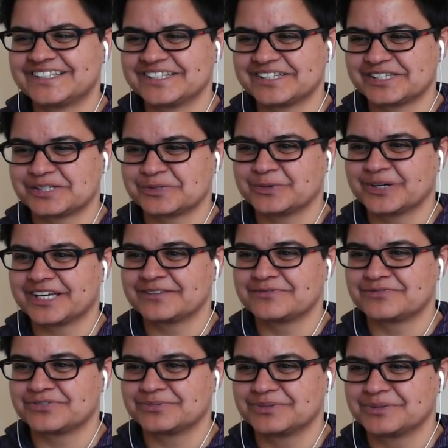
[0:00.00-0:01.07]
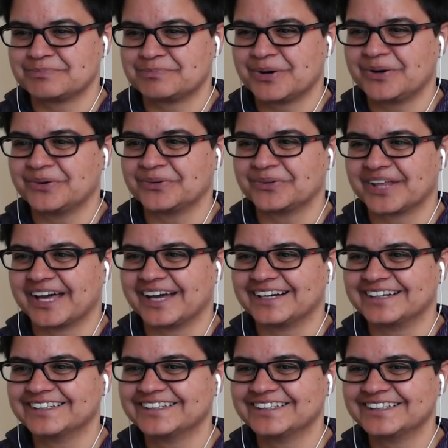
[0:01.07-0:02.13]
just swinging from the bottle there.